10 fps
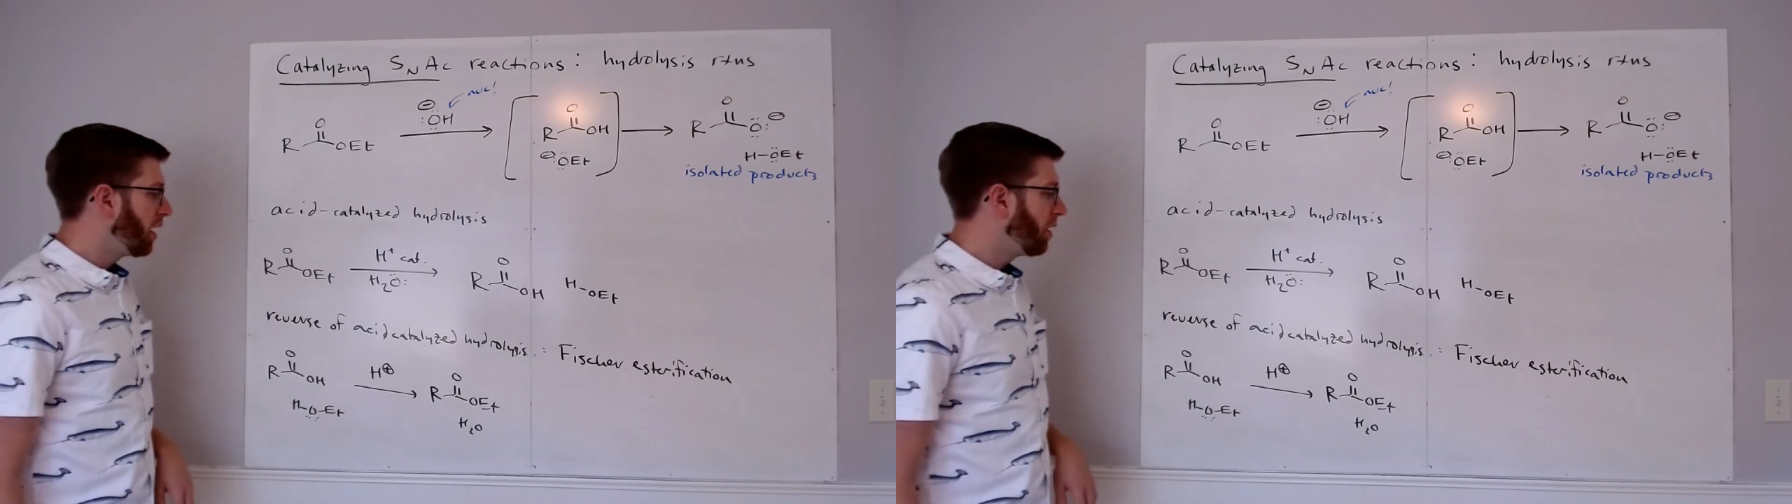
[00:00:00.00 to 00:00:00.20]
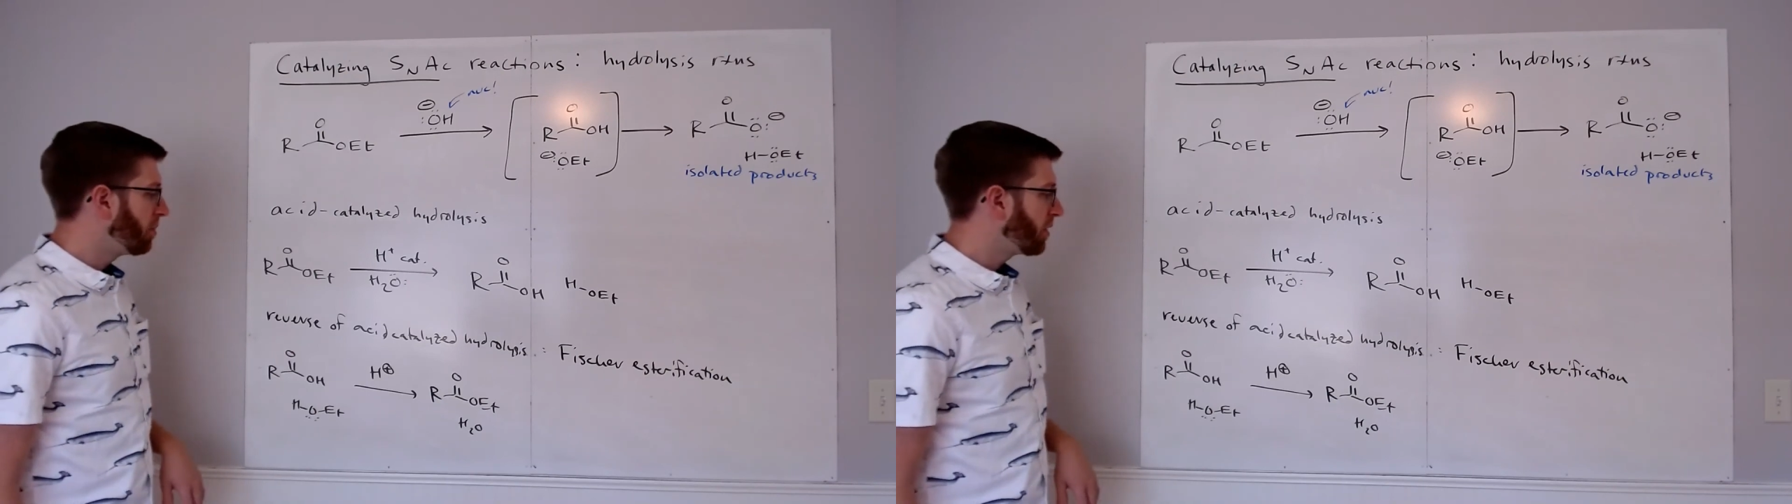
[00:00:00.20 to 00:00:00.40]

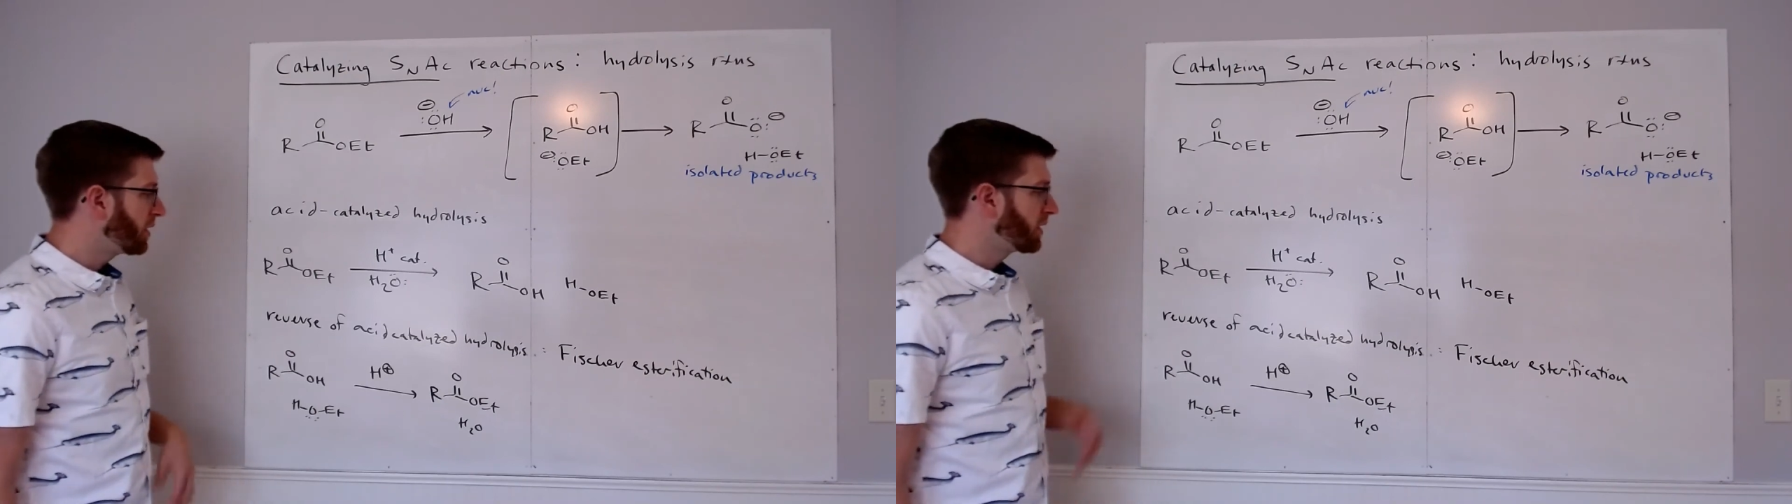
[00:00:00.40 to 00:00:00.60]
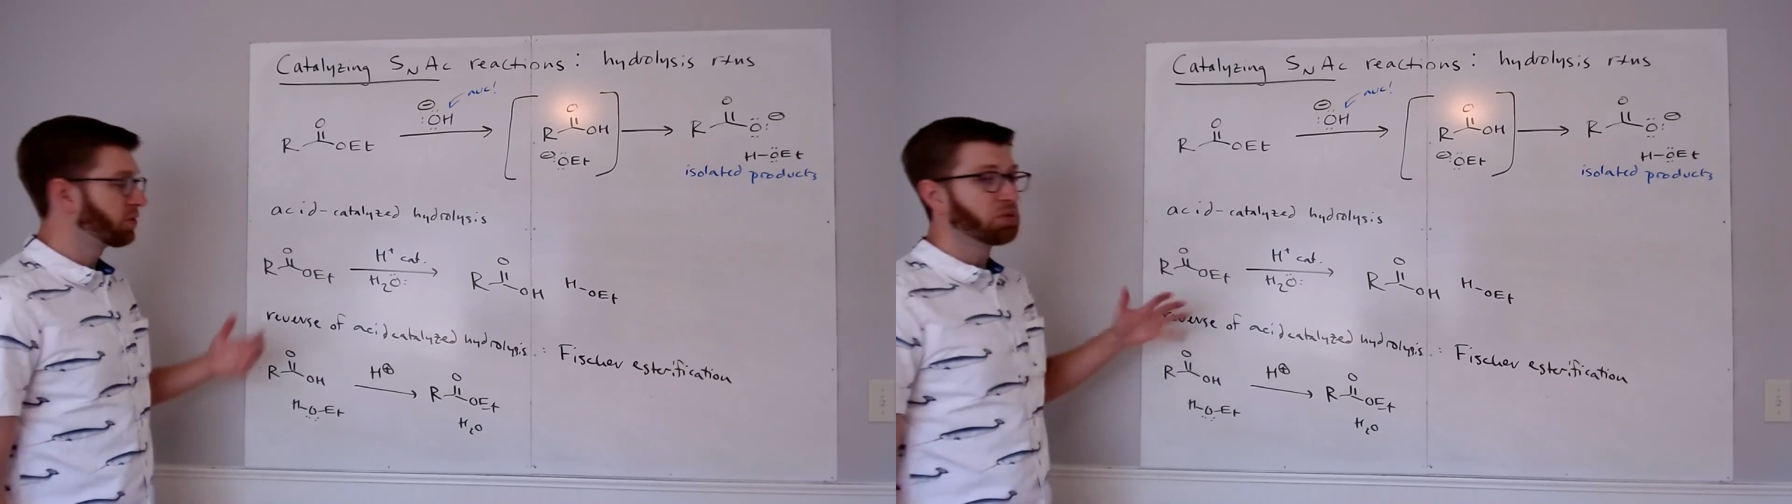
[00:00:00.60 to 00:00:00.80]
This is a
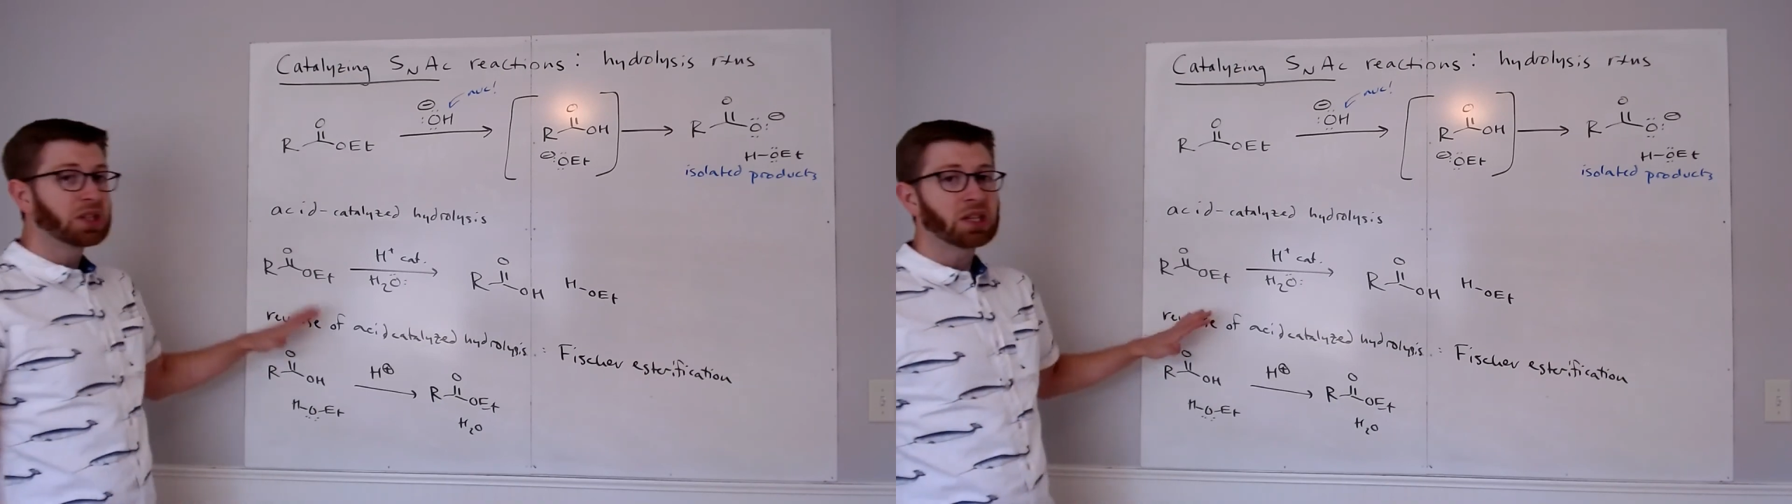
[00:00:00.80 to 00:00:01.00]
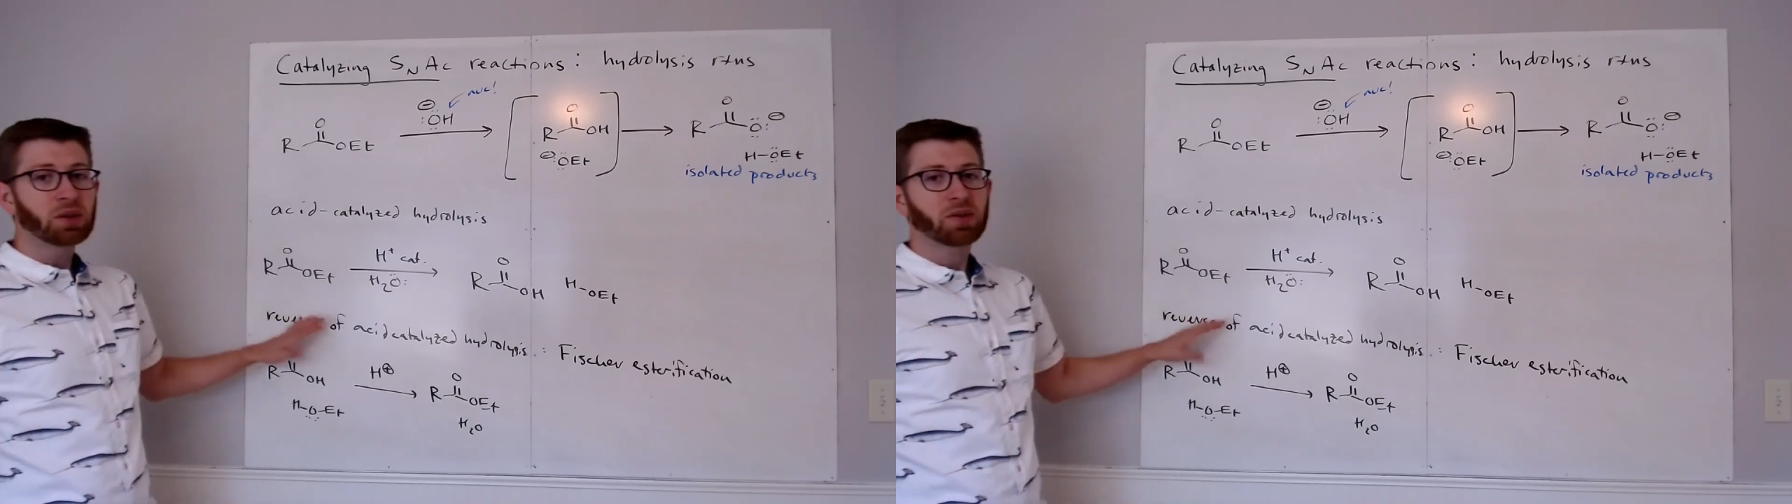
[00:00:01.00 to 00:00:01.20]
really
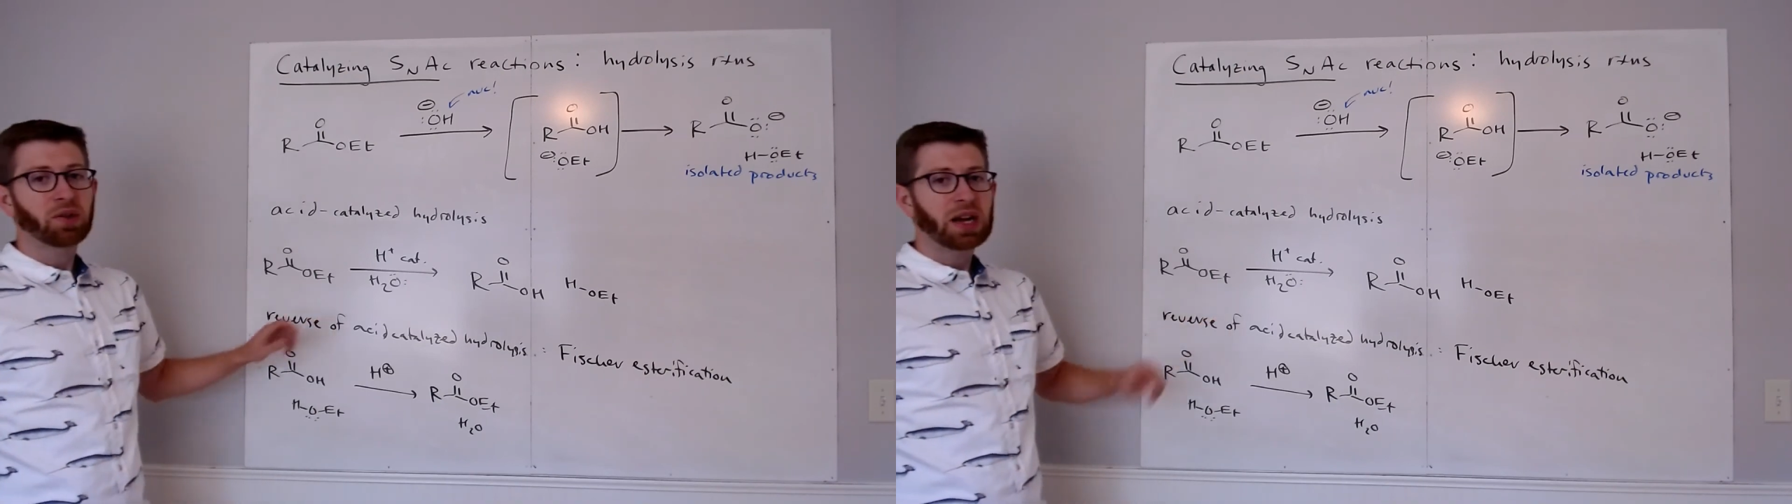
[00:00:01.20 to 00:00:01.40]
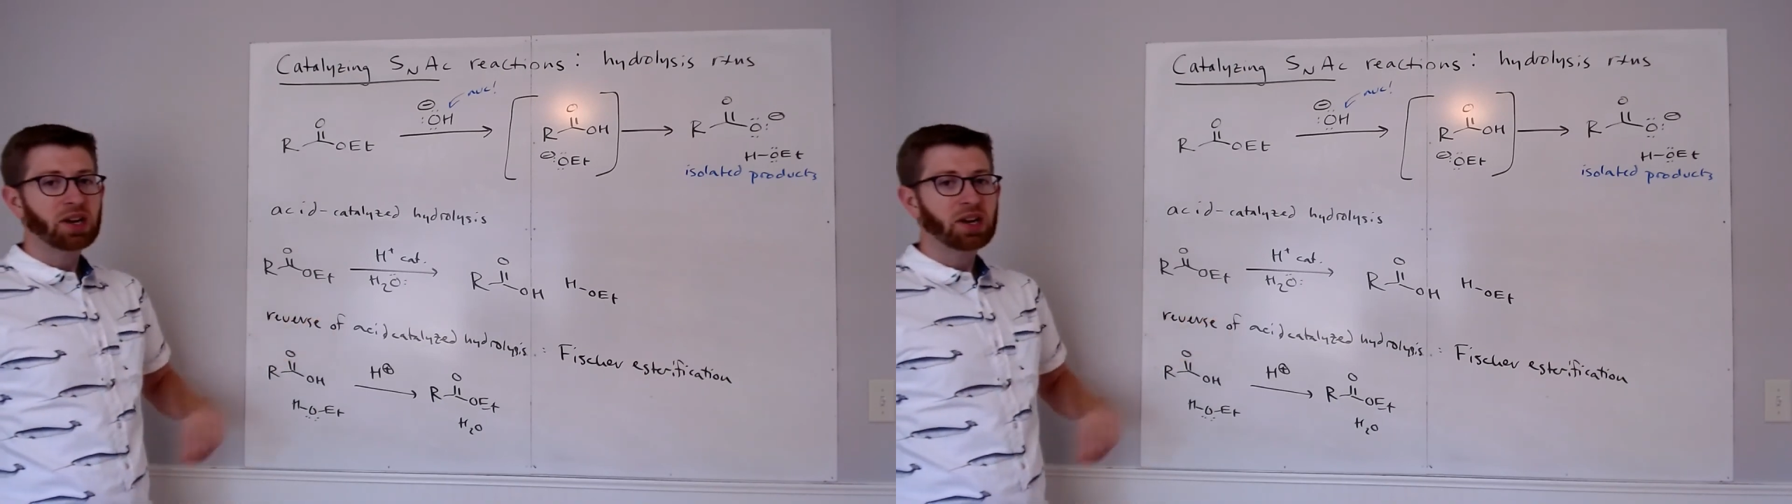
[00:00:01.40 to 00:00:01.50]
useful reaction.